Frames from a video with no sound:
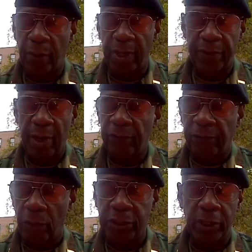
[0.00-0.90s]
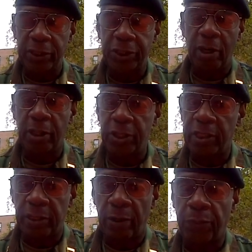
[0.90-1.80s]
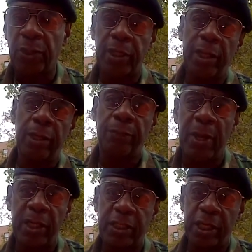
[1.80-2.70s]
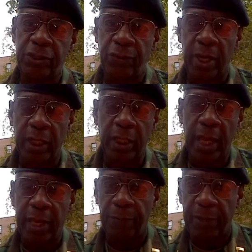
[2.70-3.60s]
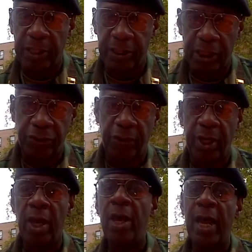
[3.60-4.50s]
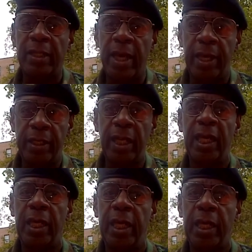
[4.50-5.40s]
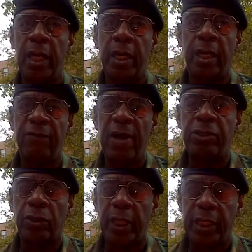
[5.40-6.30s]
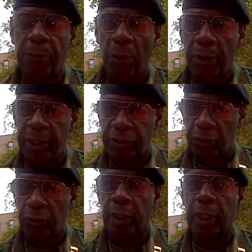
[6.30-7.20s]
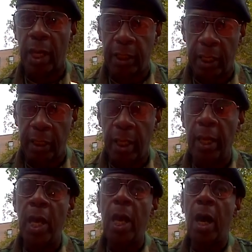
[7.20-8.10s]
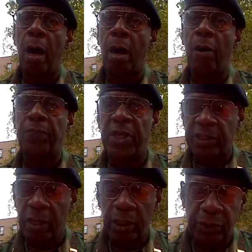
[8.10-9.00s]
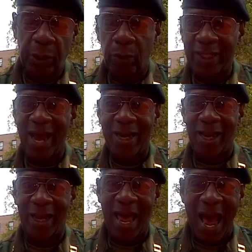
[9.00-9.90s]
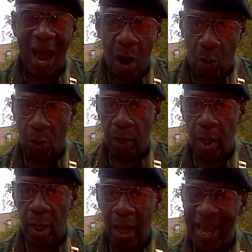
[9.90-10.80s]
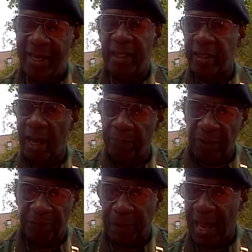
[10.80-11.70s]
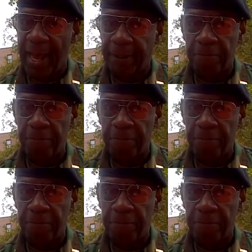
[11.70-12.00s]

with fraudulent charges, put in a penitentiary, an Atlanta penitentiary, and then he eventually deported to London. This country will not allow any type of black